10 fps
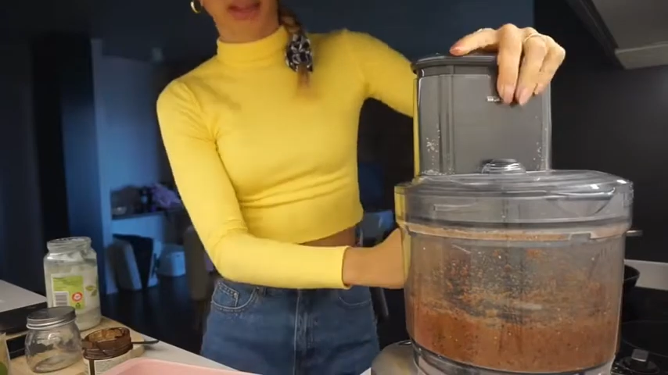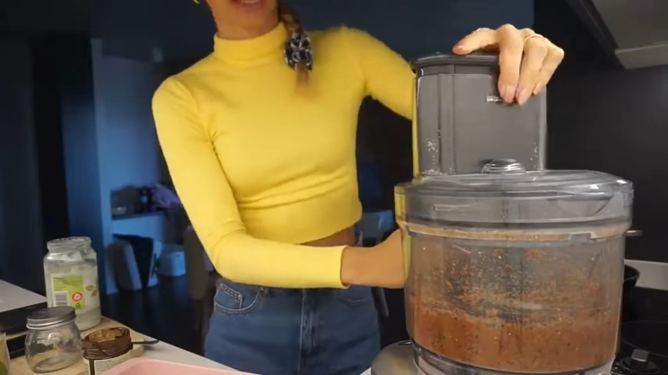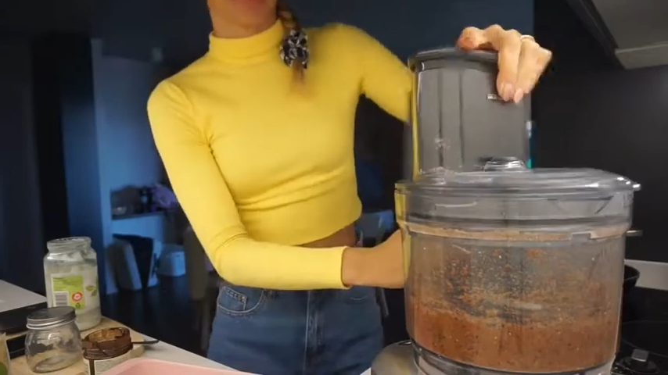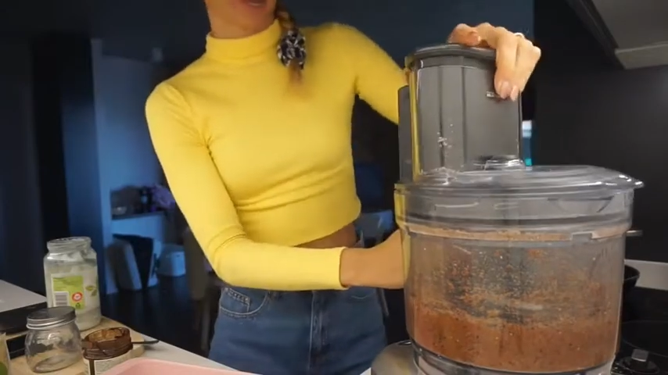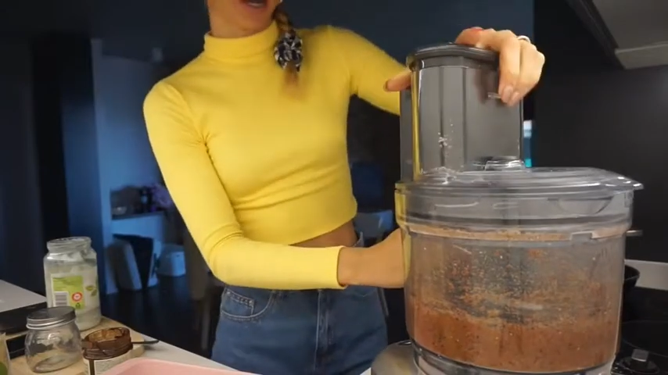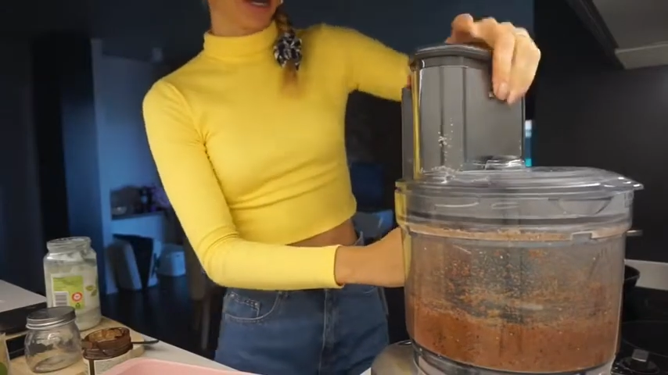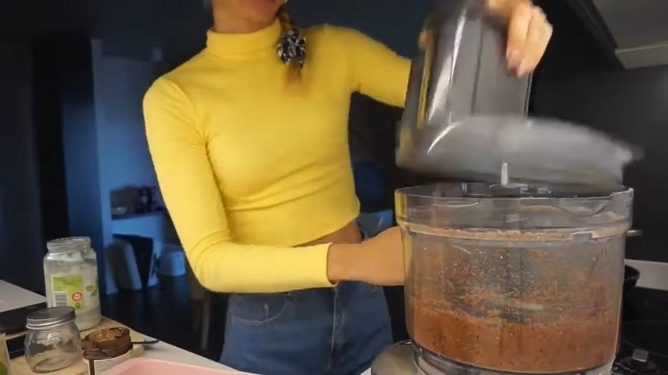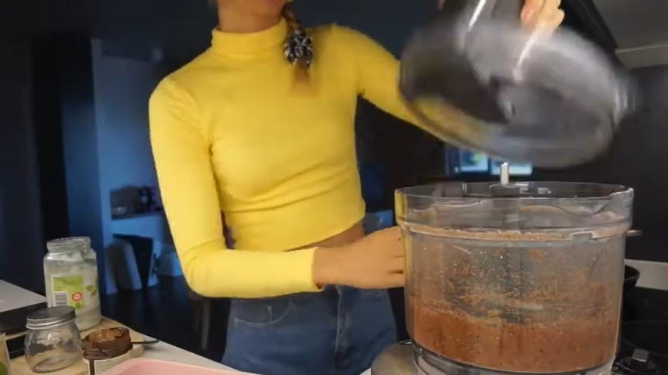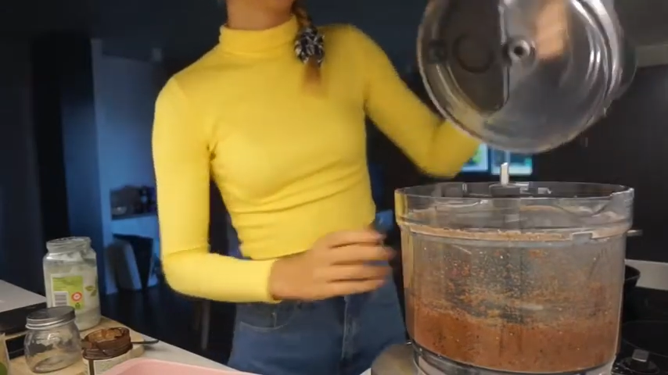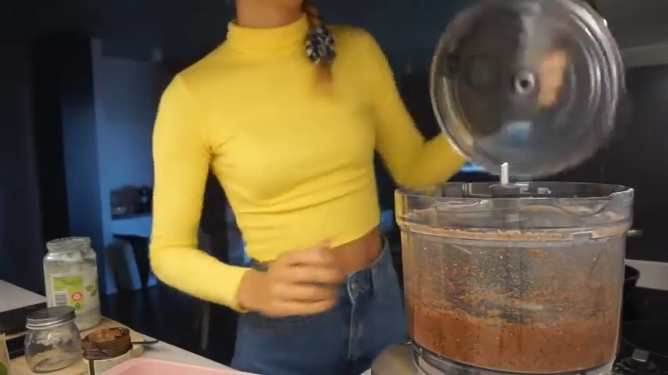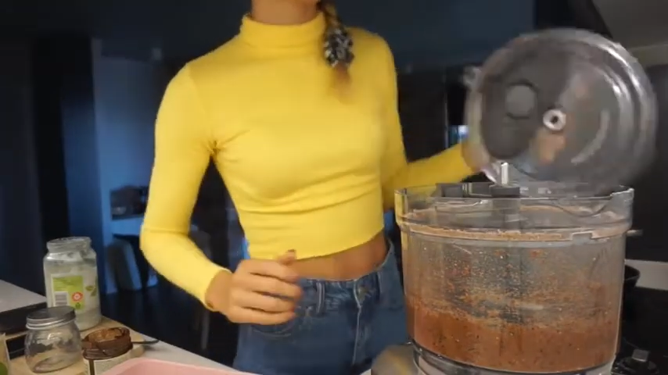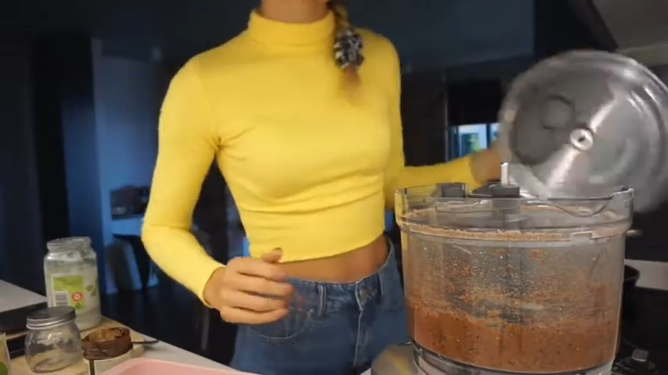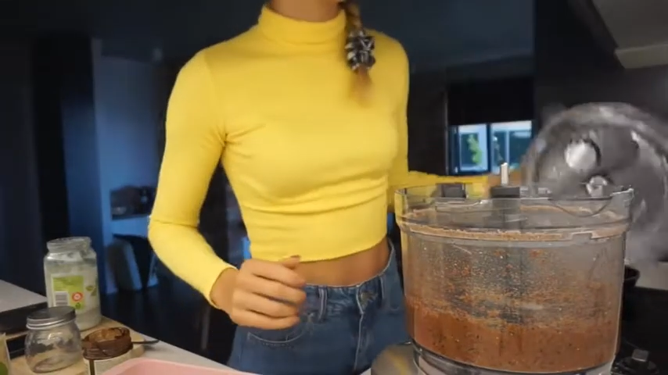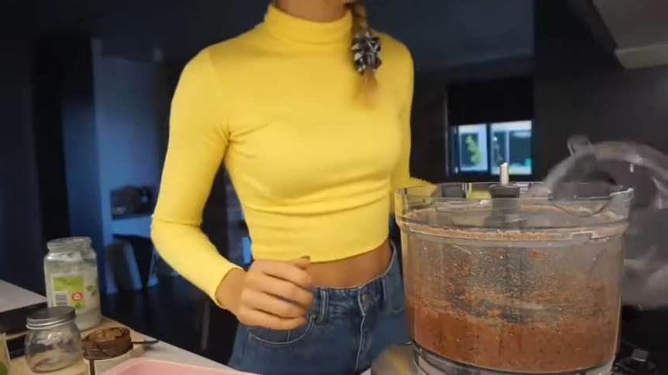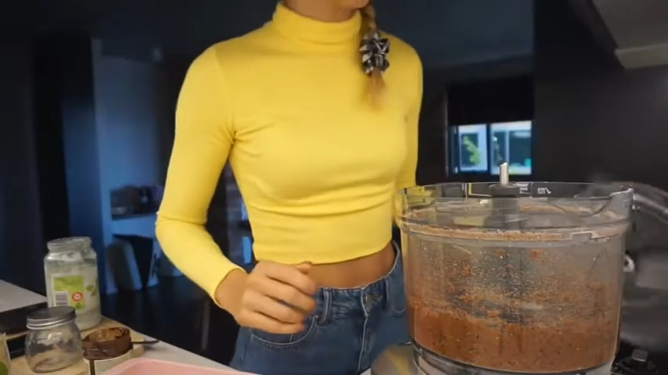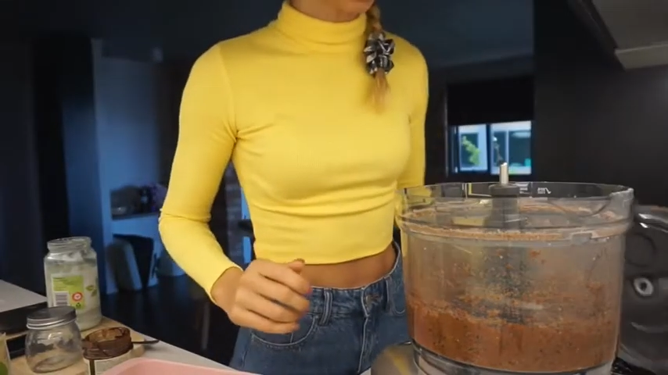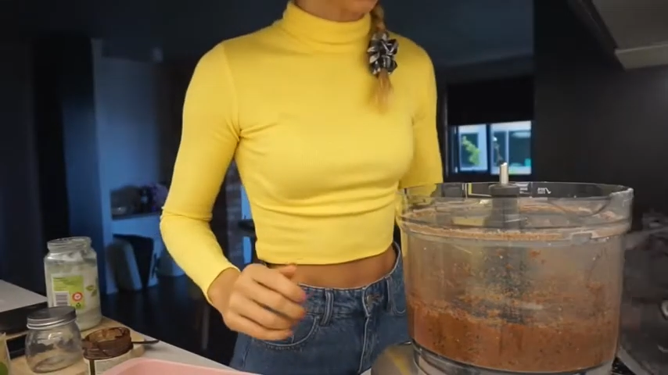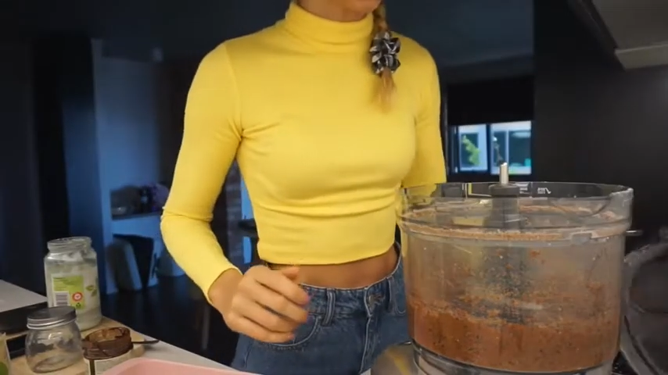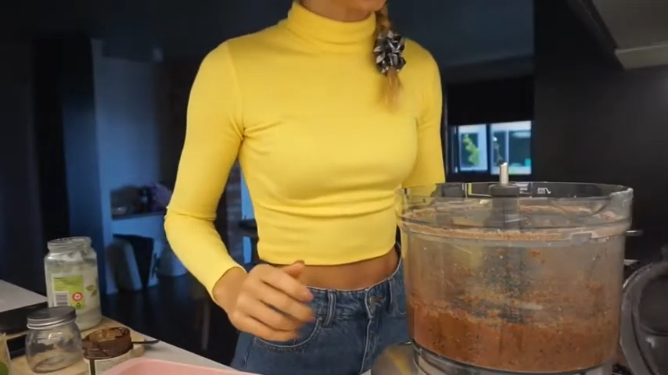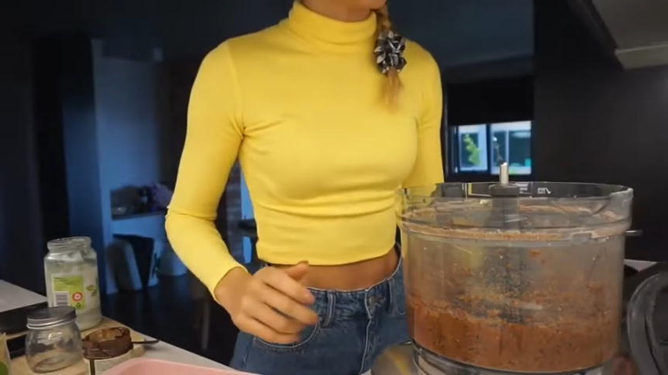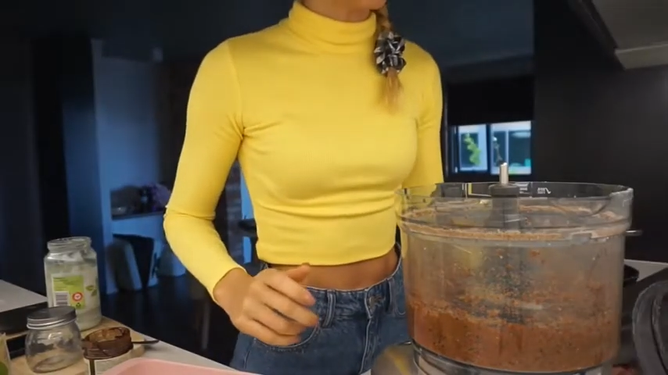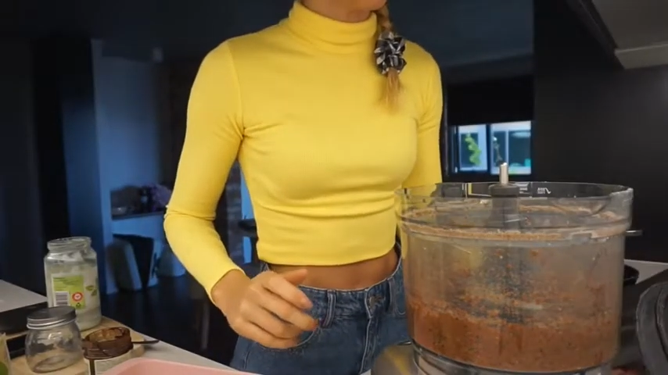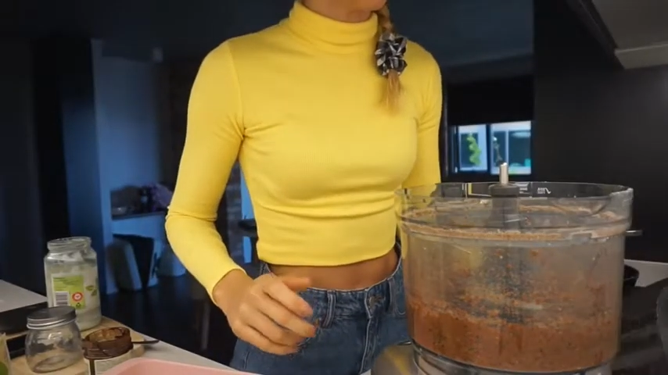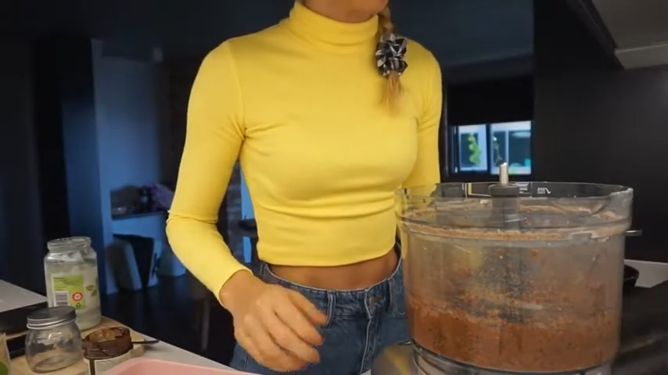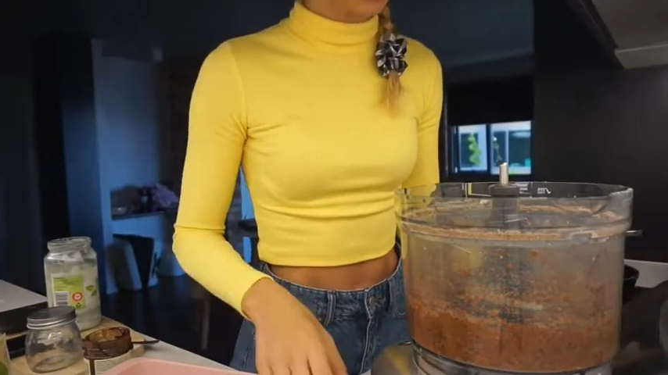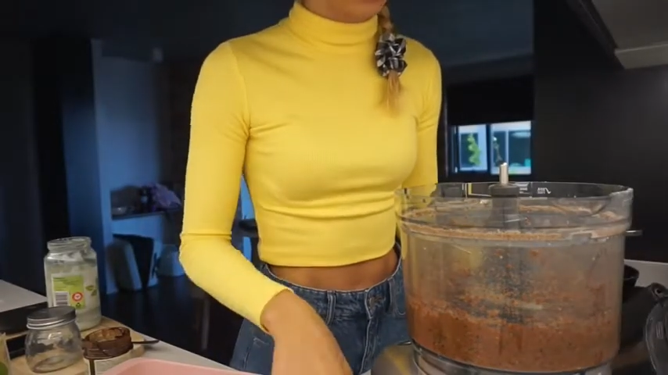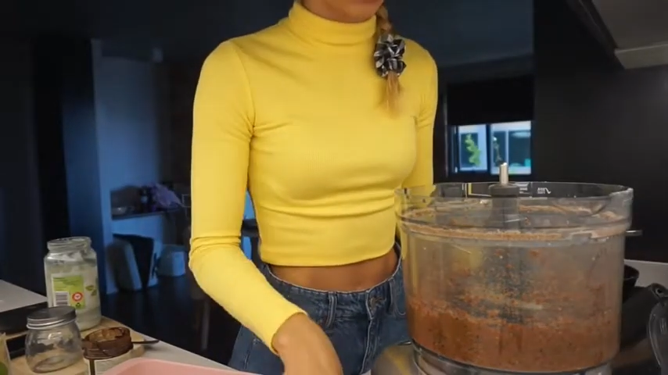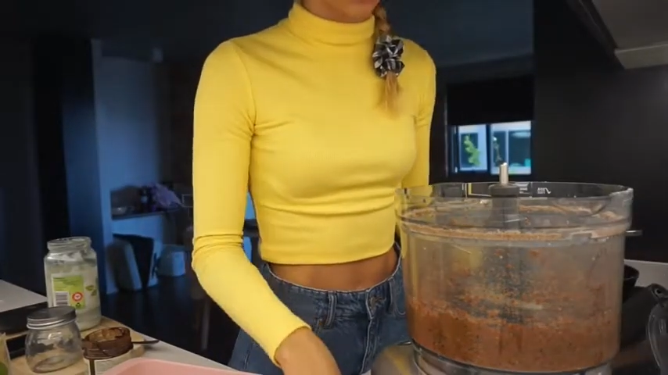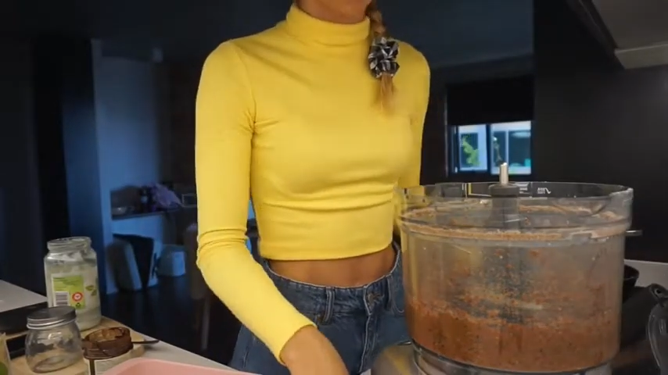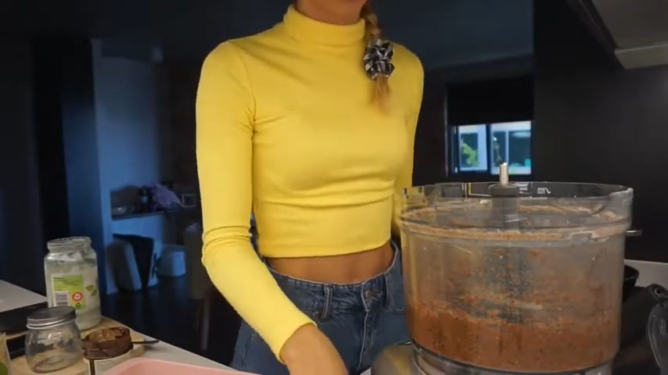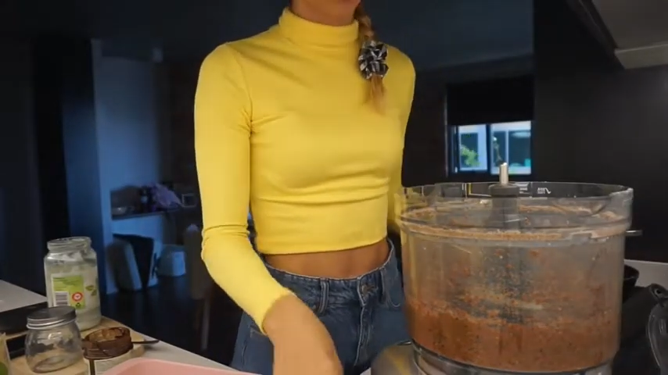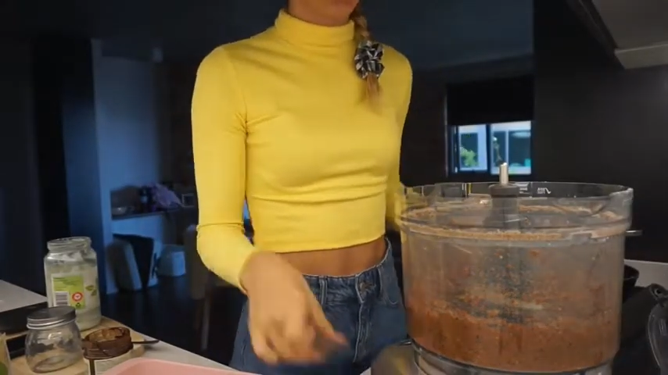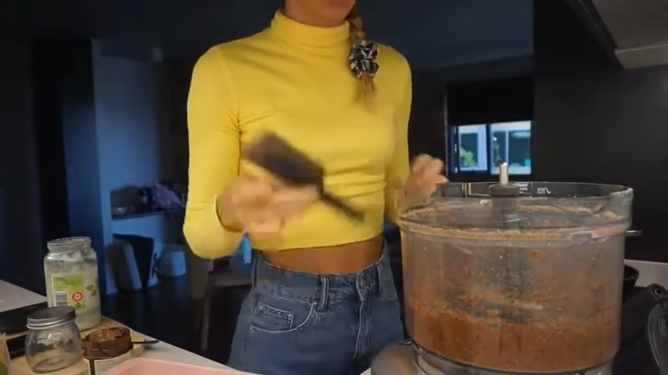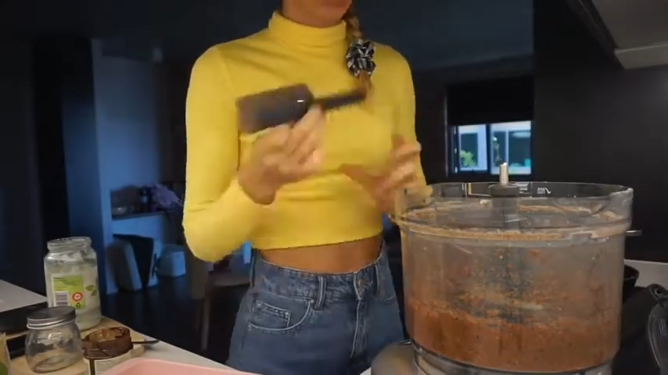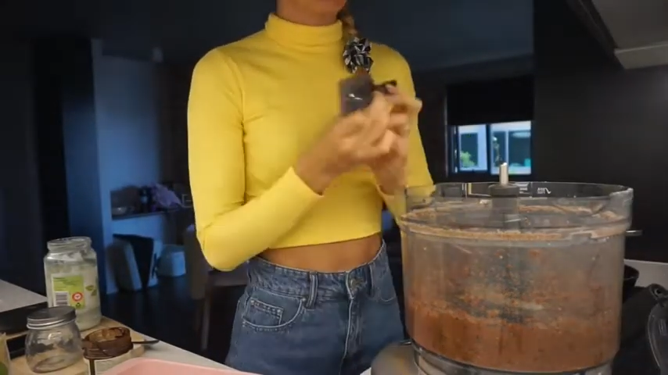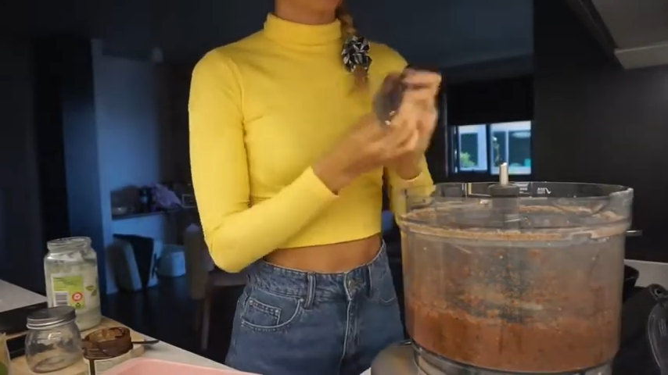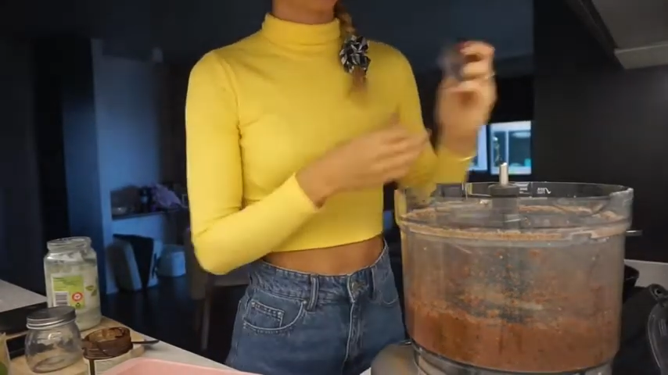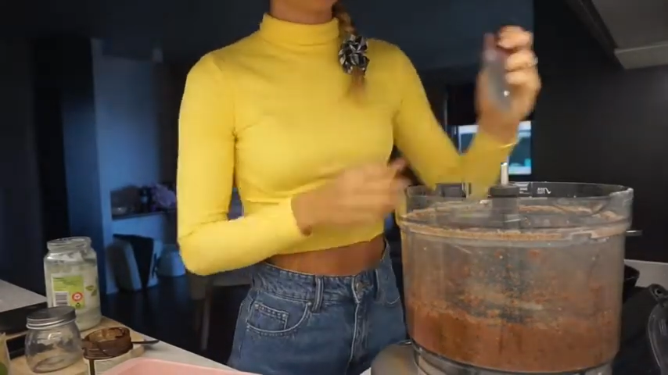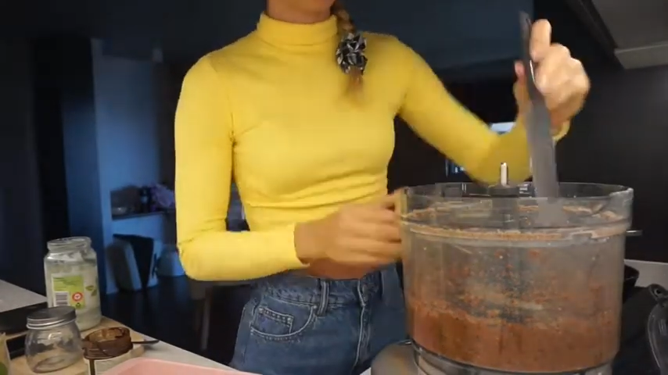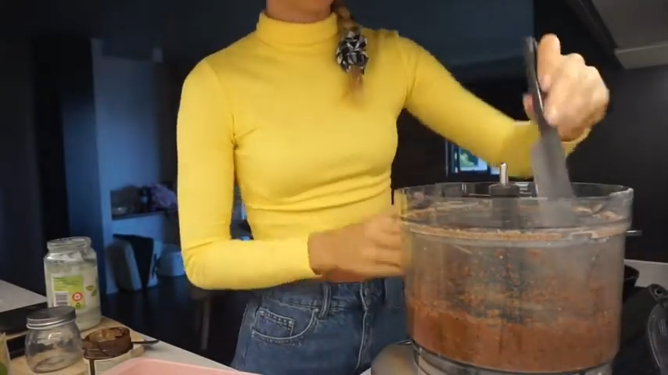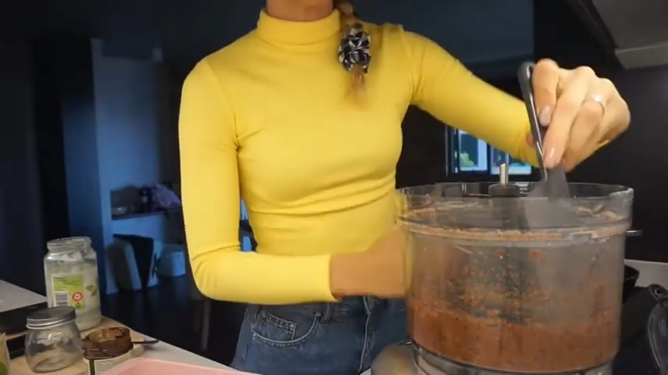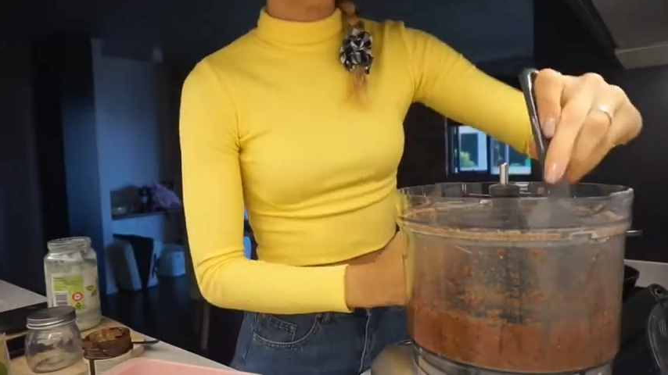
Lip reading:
[unreadable: no face in view]